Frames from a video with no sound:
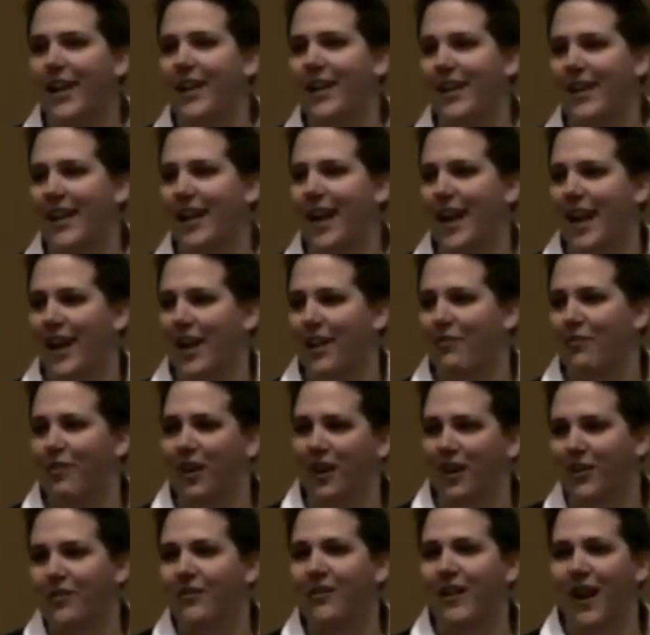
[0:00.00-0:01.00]
kid again and
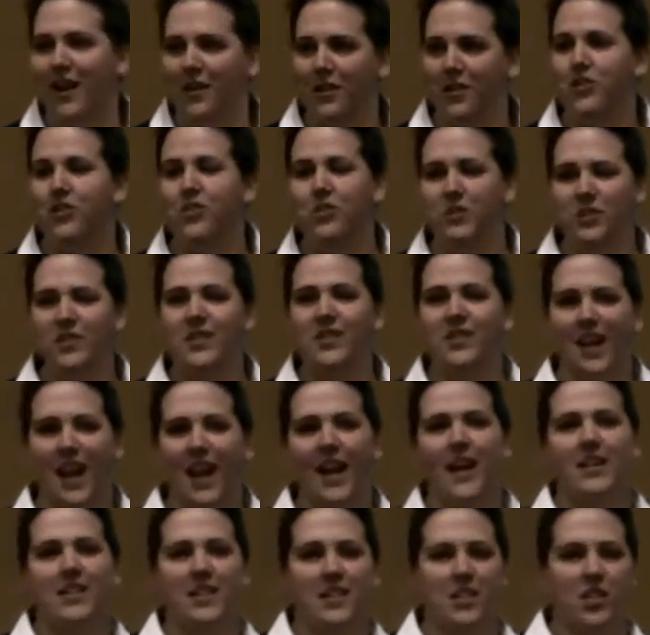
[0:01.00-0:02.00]
running around and doing
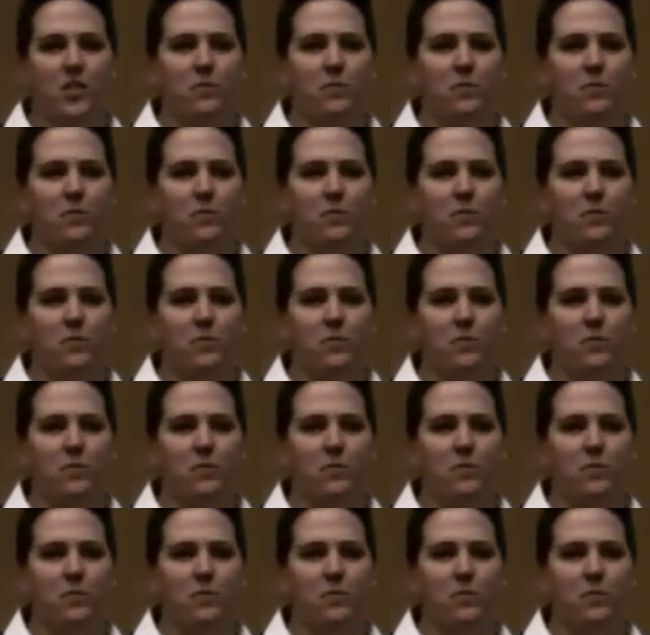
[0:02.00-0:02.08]
science